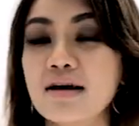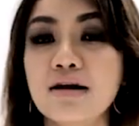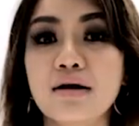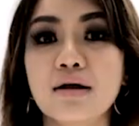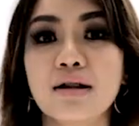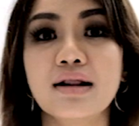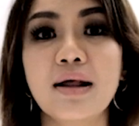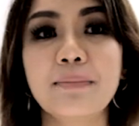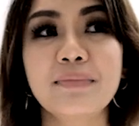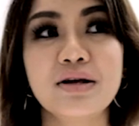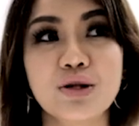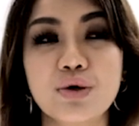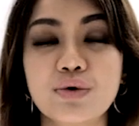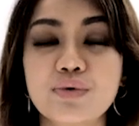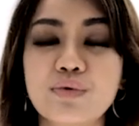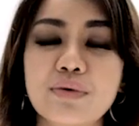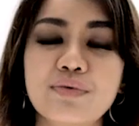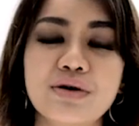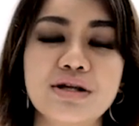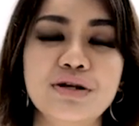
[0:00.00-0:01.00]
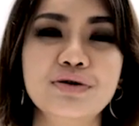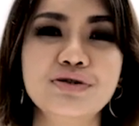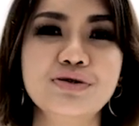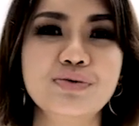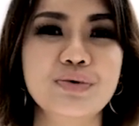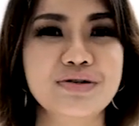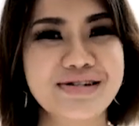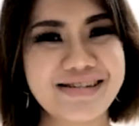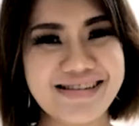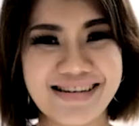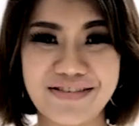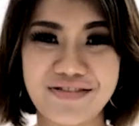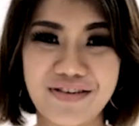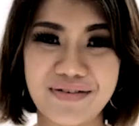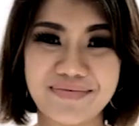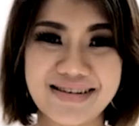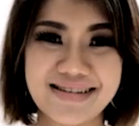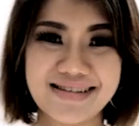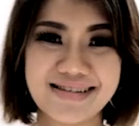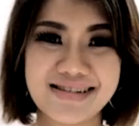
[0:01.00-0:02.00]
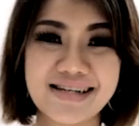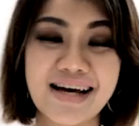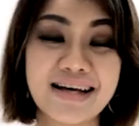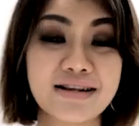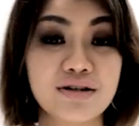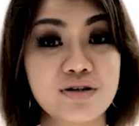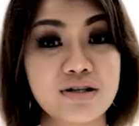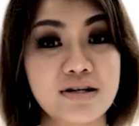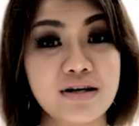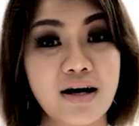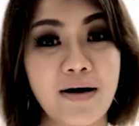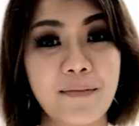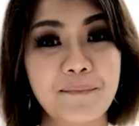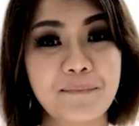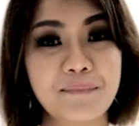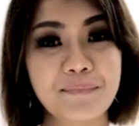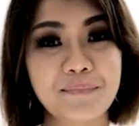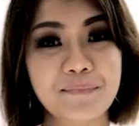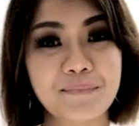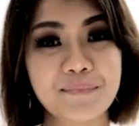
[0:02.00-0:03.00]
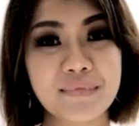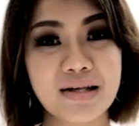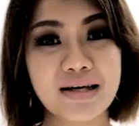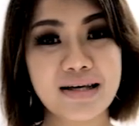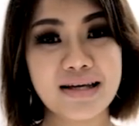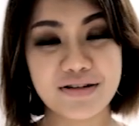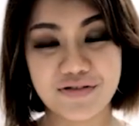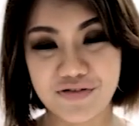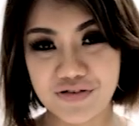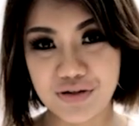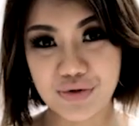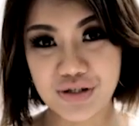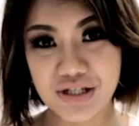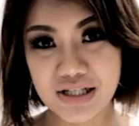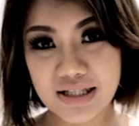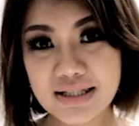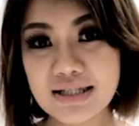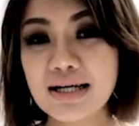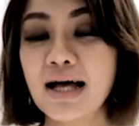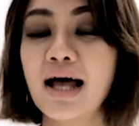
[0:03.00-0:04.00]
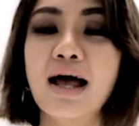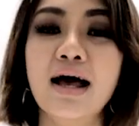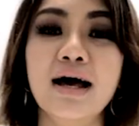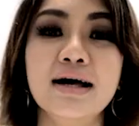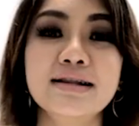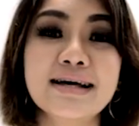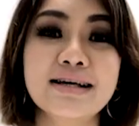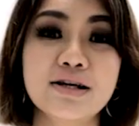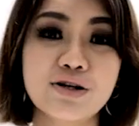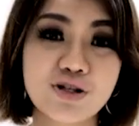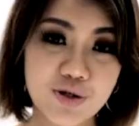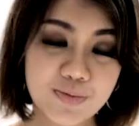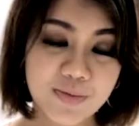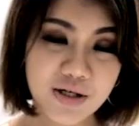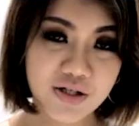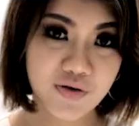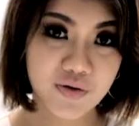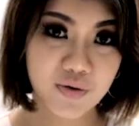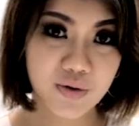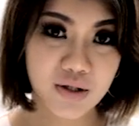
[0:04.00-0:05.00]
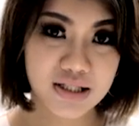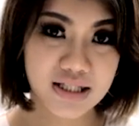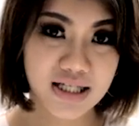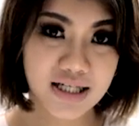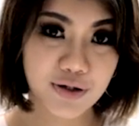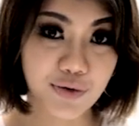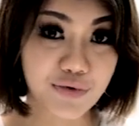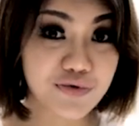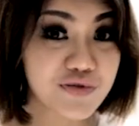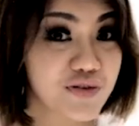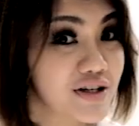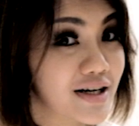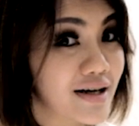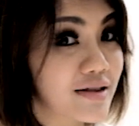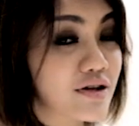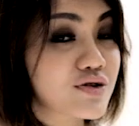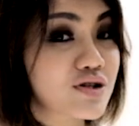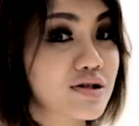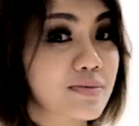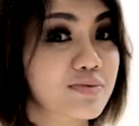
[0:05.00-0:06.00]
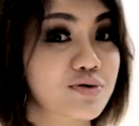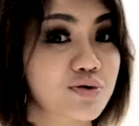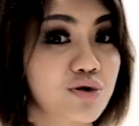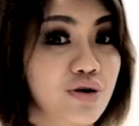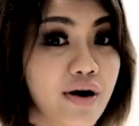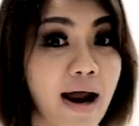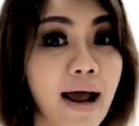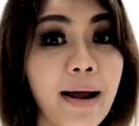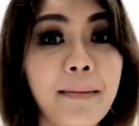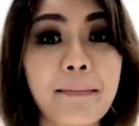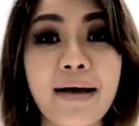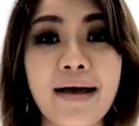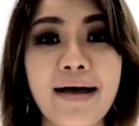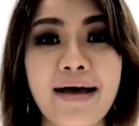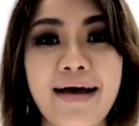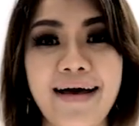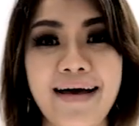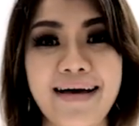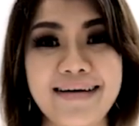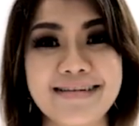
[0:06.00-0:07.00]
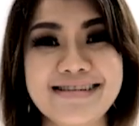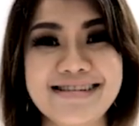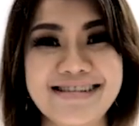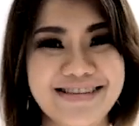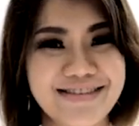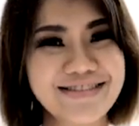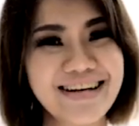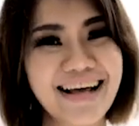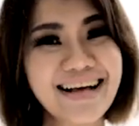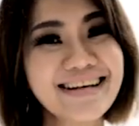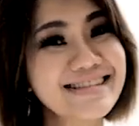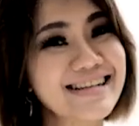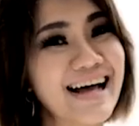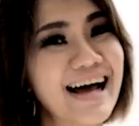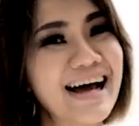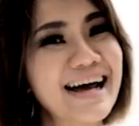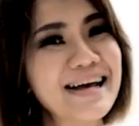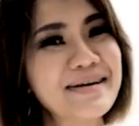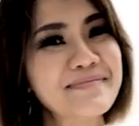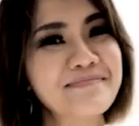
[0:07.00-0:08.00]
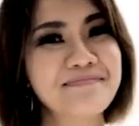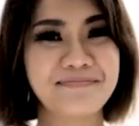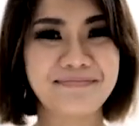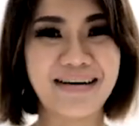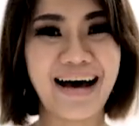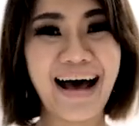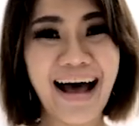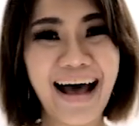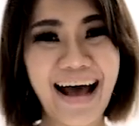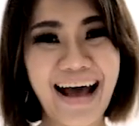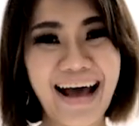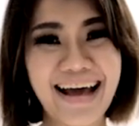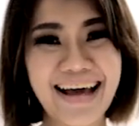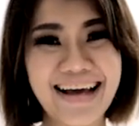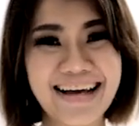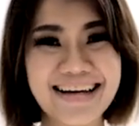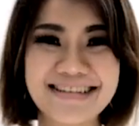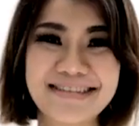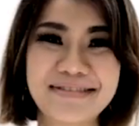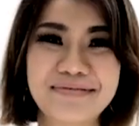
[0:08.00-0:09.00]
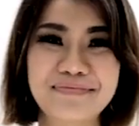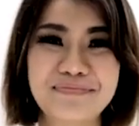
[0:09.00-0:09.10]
let me know what videos you want to see from this channel in the future. Thank you so much for watching. Don't forget to subscribe, and see you next time. Bye!